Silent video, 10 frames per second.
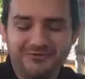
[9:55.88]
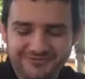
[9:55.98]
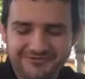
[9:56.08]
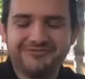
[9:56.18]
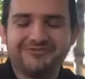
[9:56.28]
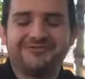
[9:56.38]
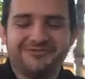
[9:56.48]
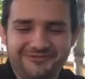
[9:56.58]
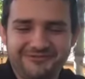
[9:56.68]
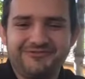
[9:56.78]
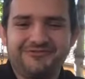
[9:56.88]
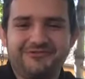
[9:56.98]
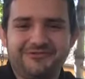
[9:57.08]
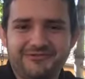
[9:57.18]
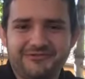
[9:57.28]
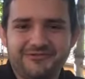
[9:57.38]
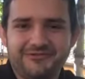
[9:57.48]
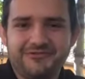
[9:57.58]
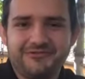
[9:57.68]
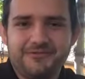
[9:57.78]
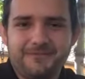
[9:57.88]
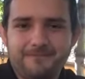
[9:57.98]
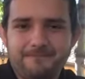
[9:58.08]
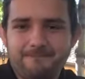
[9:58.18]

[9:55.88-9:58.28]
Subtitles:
I don't know if it's going to be as